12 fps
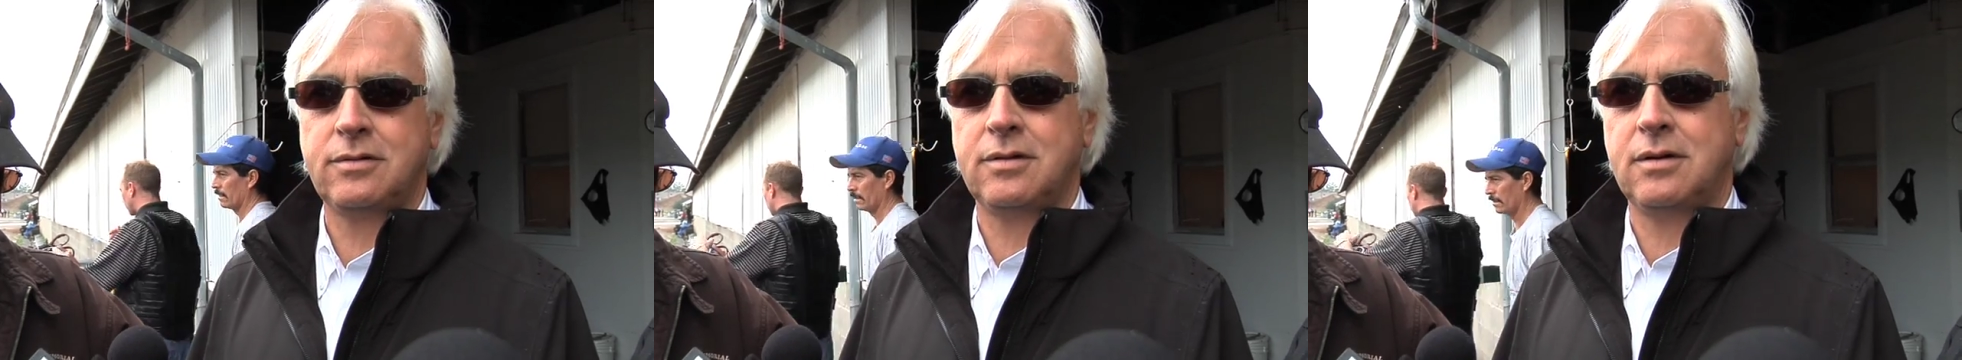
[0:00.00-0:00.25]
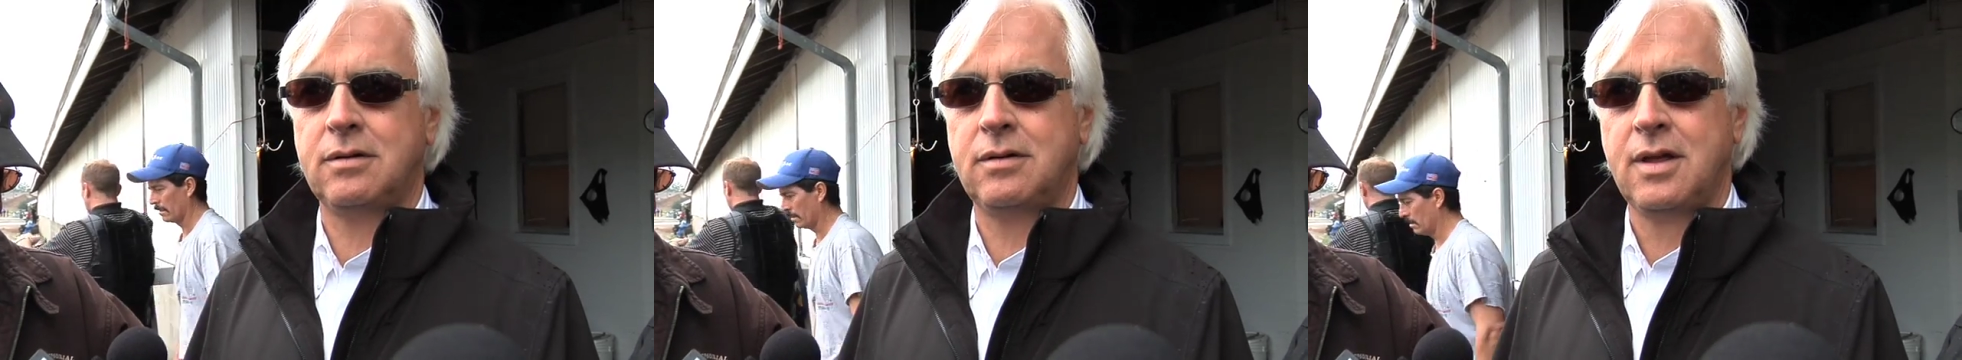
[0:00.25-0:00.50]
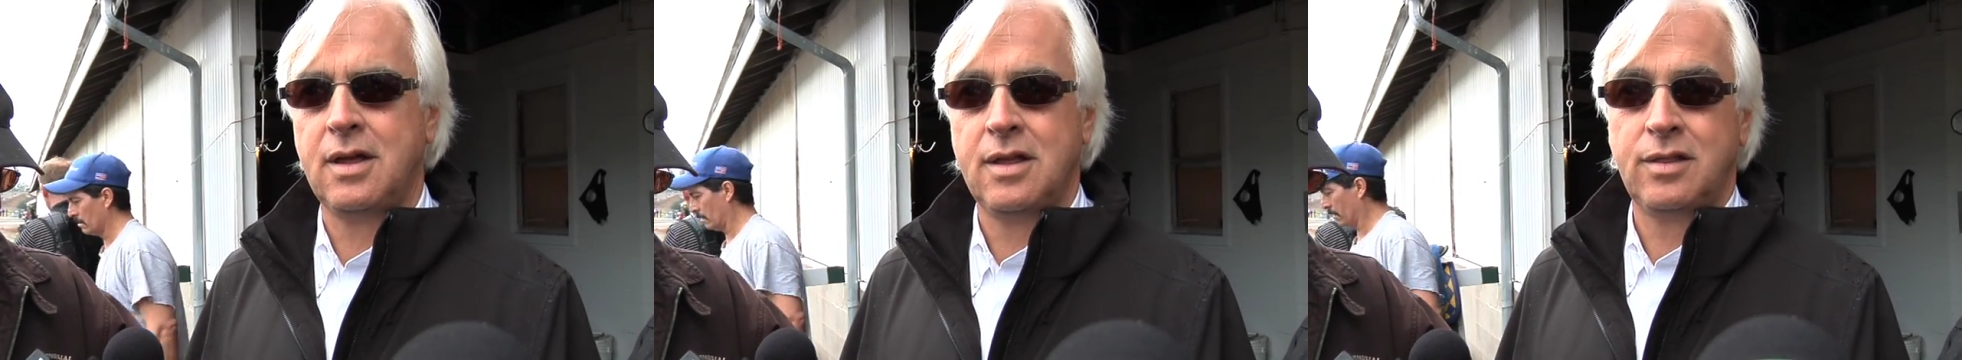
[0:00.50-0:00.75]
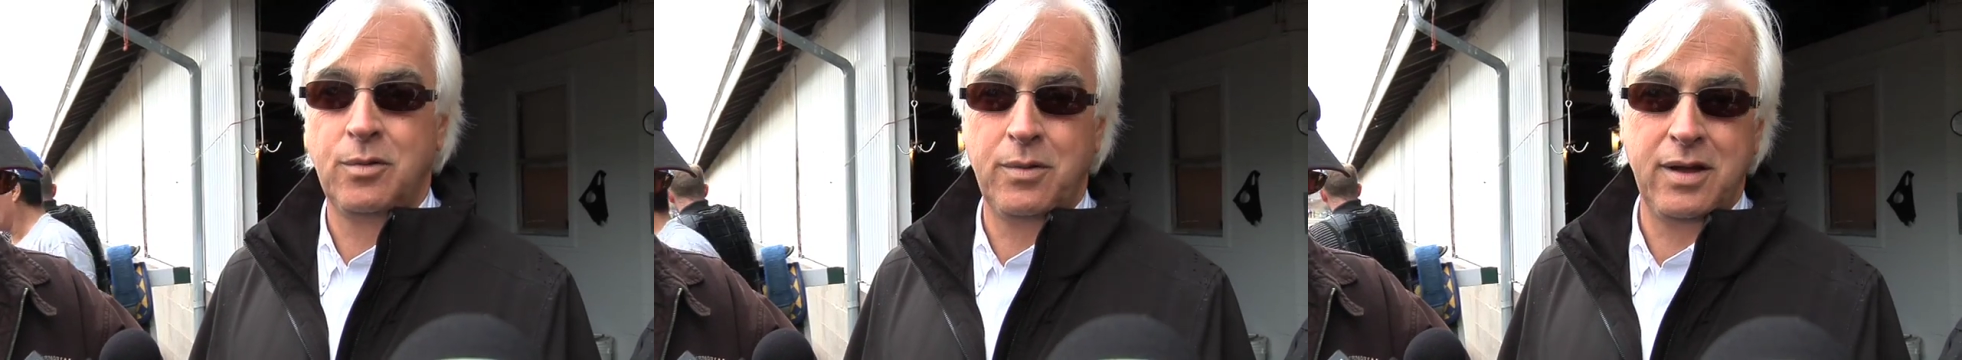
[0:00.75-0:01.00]
So
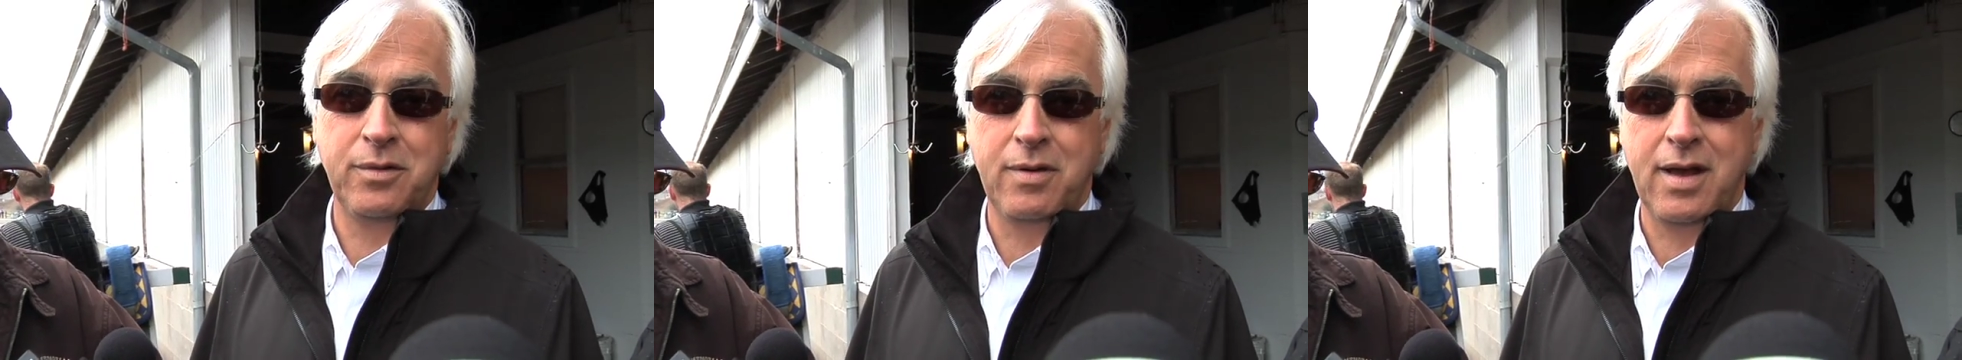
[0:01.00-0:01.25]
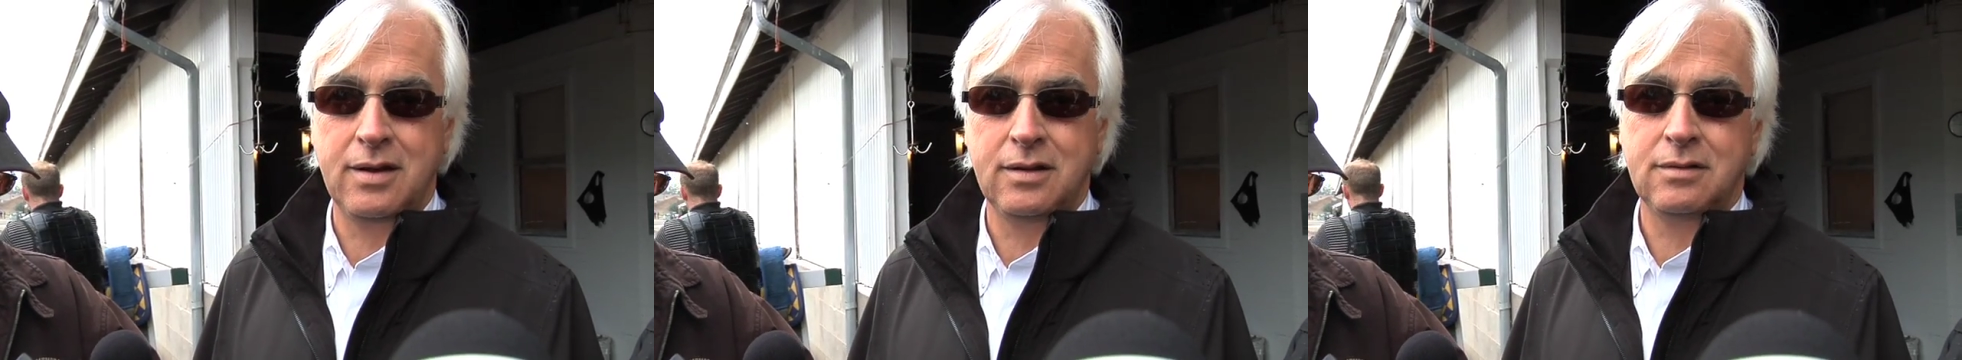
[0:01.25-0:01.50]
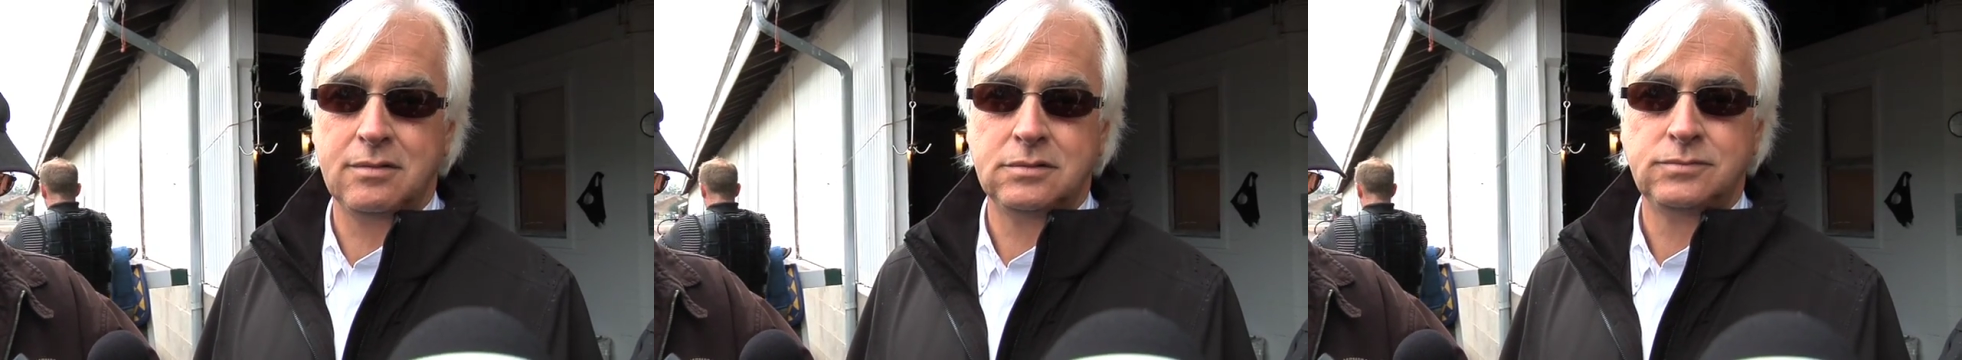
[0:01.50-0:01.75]
the way he ran it